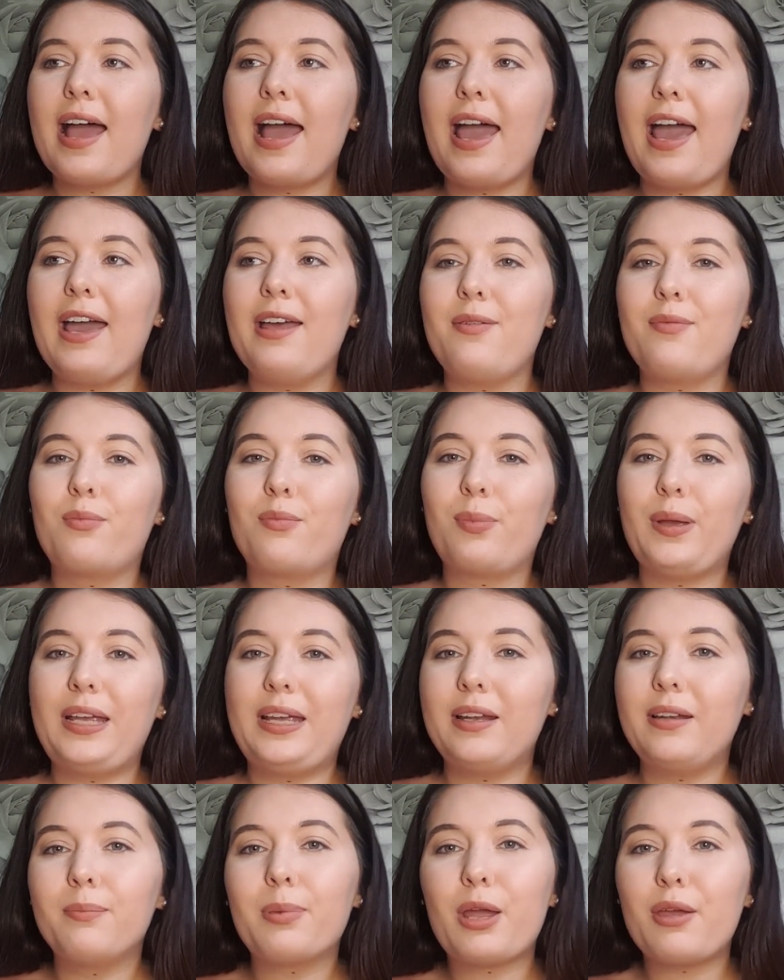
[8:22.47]
And we
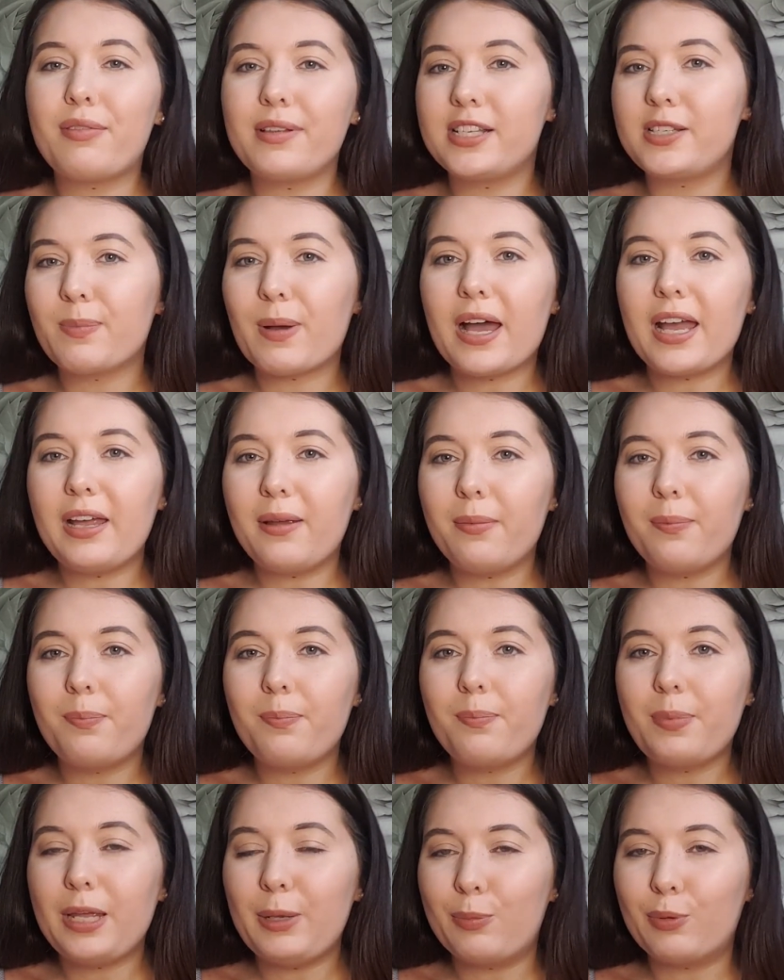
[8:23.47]
can both inspire
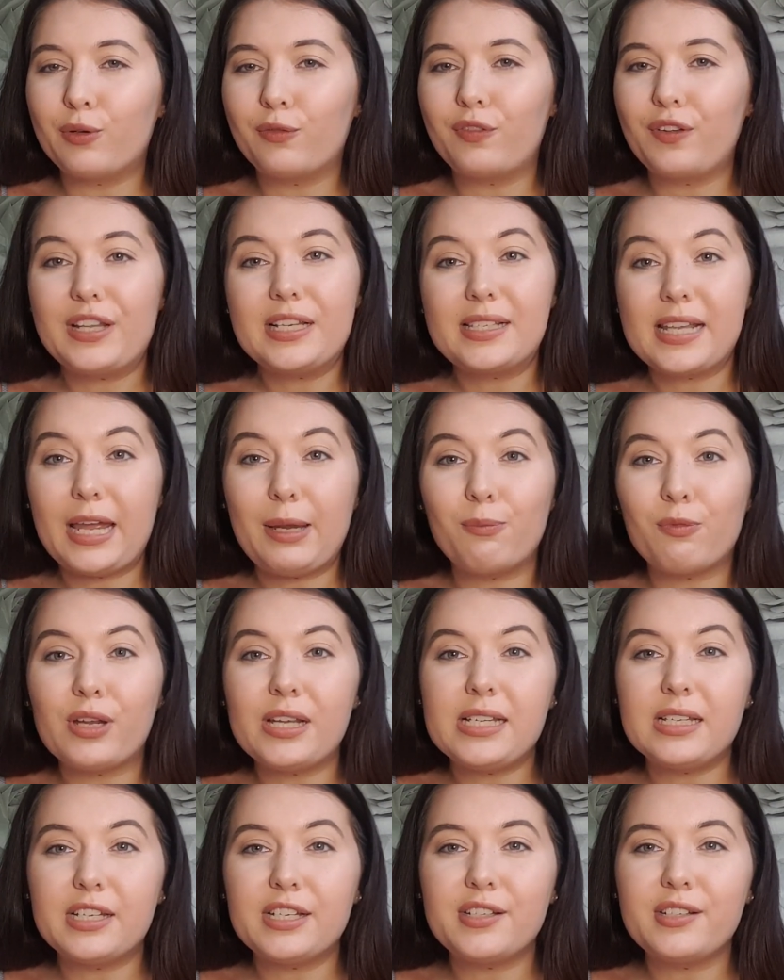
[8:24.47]
people for the same
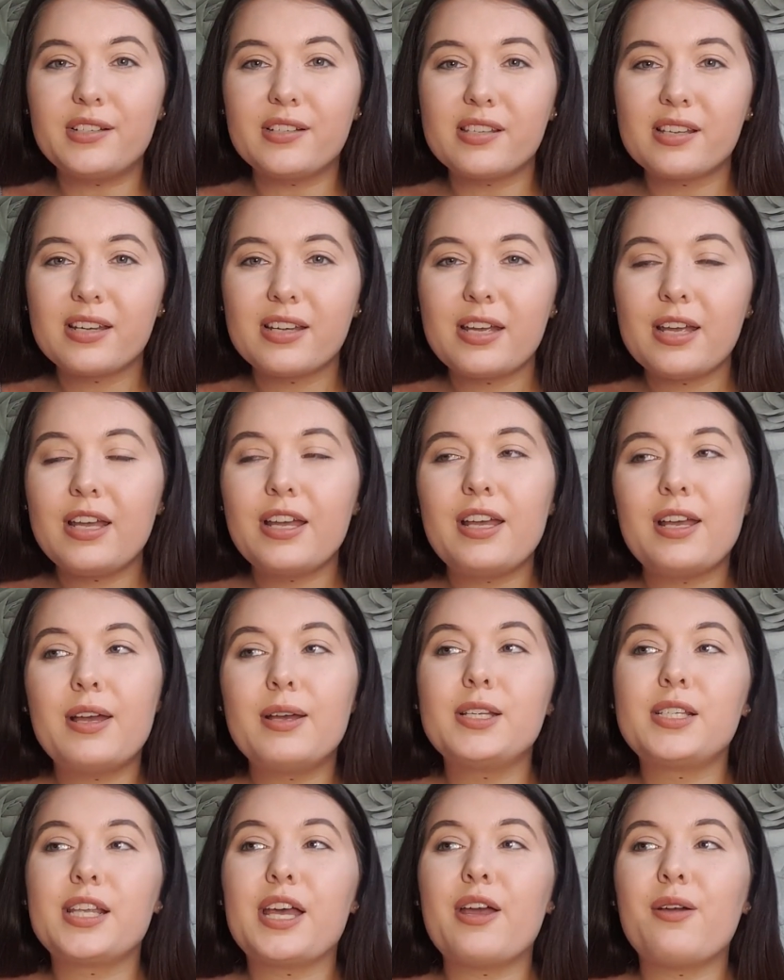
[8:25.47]
reasons.
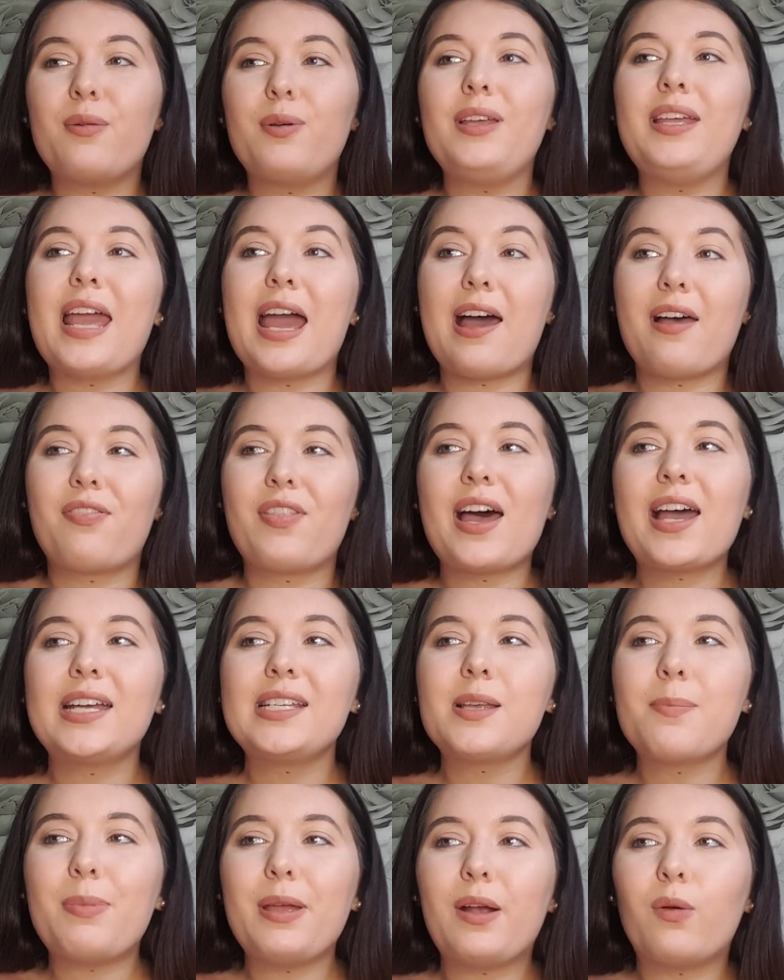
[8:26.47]
So yeah, that is
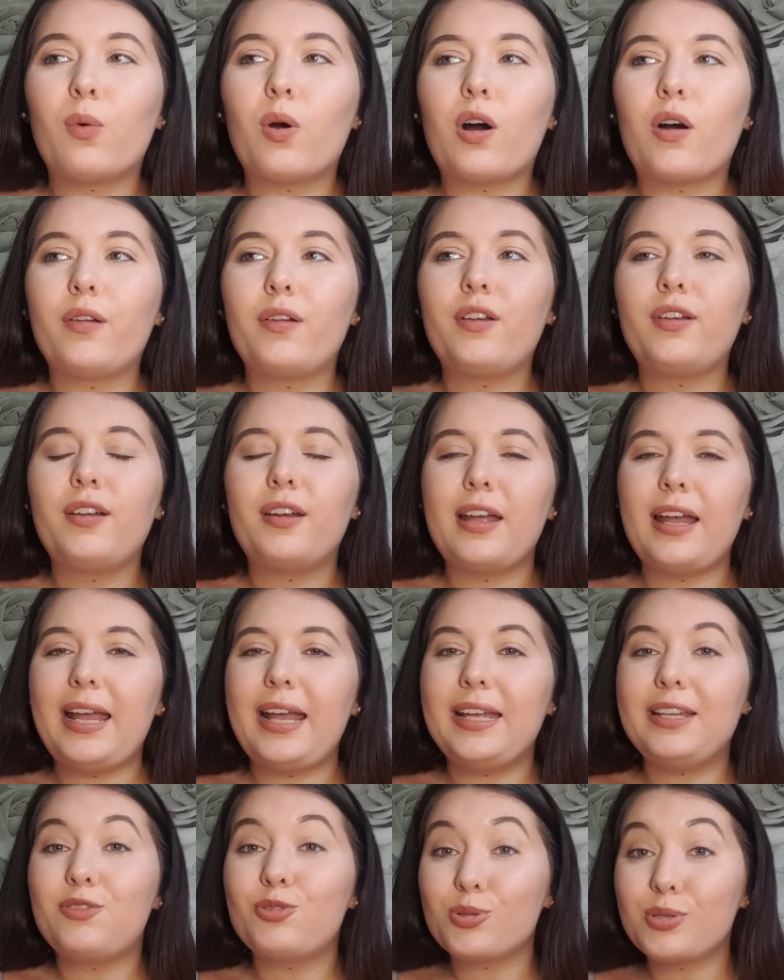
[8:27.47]
a big one.
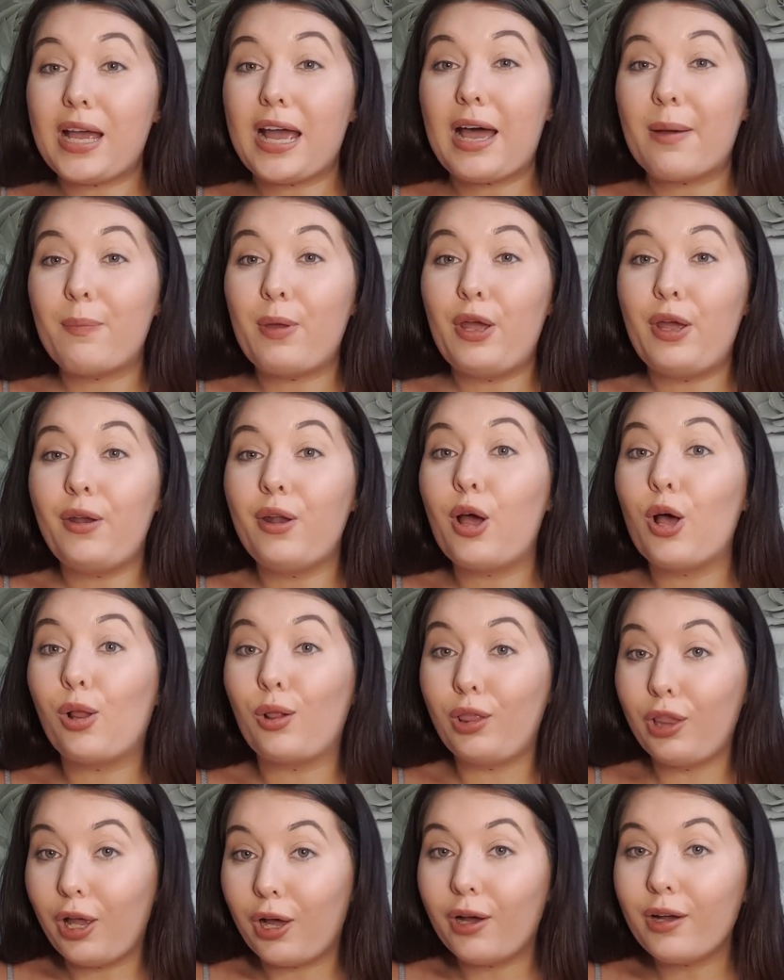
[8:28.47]
It does happen a
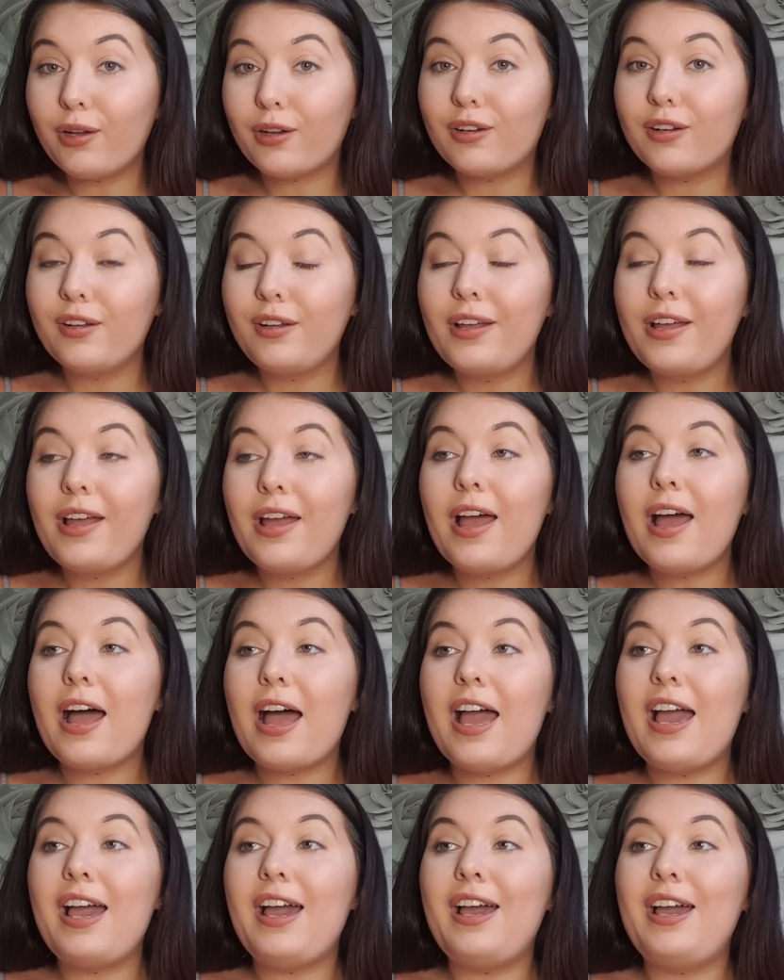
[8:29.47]
lot,
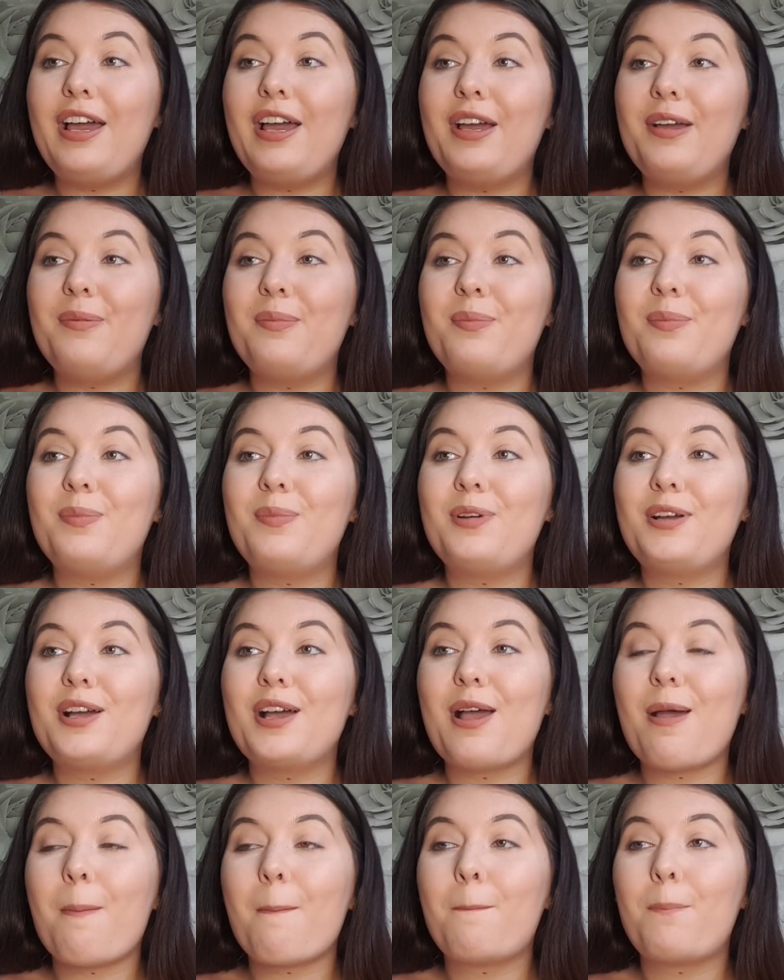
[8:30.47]

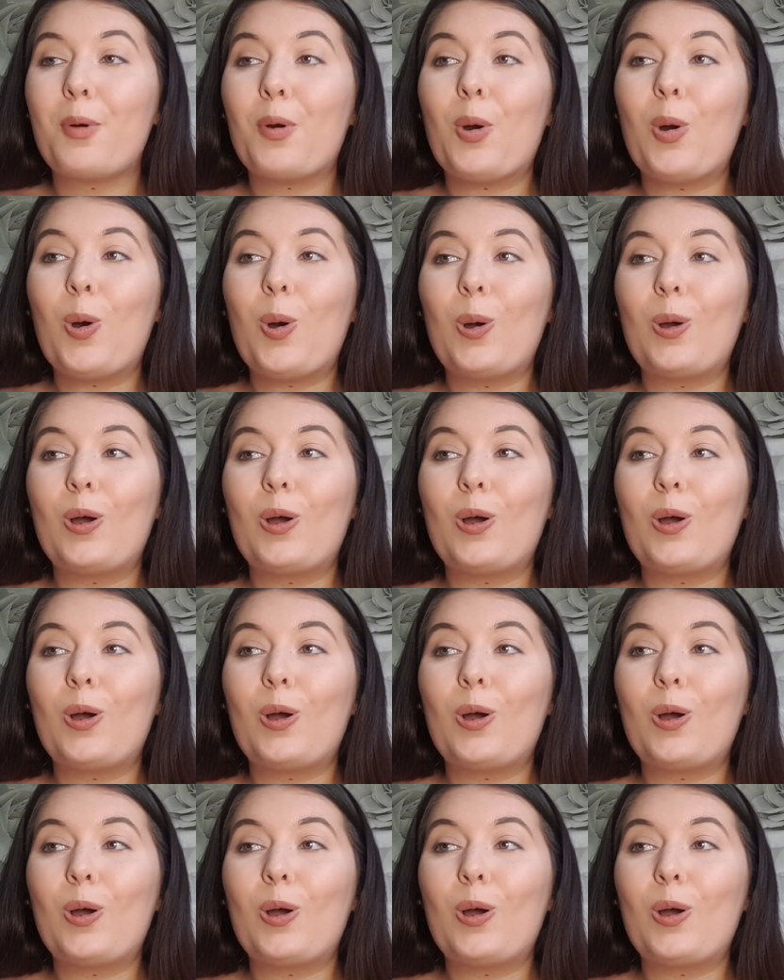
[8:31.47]
but